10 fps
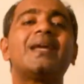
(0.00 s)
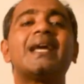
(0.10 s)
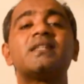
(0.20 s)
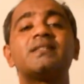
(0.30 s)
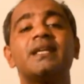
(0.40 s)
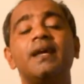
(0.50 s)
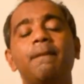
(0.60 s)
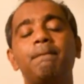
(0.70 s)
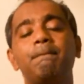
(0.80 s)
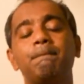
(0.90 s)
can say
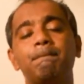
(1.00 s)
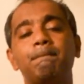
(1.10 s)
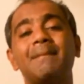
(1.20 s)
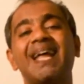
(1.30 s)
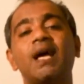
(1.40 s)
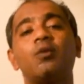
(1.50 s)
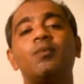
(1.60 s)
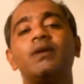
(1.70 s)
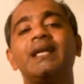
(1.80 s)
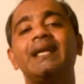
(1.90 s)

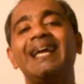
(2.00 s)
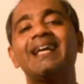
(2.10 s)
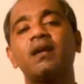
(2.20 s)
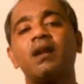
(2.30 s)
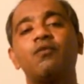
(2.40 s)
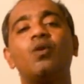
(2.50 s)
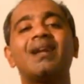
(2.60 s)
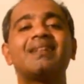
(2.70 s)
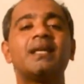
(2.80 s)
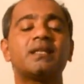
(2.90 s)
narrow-bodied aircraft. What
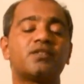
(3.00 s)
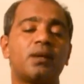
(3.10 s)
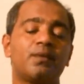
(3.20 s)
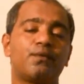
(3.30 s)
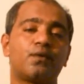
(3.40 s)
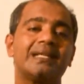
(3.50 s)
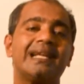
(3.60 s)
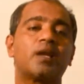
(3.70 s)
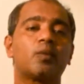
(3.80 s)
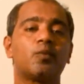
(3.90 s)
are the examples for the
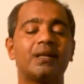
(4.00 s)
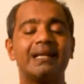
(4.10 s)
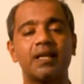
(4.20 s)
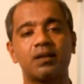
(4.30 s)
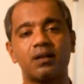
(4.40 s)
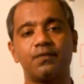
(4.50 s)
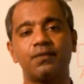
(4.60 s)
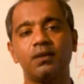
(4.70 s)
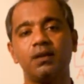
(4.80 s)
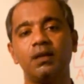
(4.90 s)
narrow-bodied aircraft?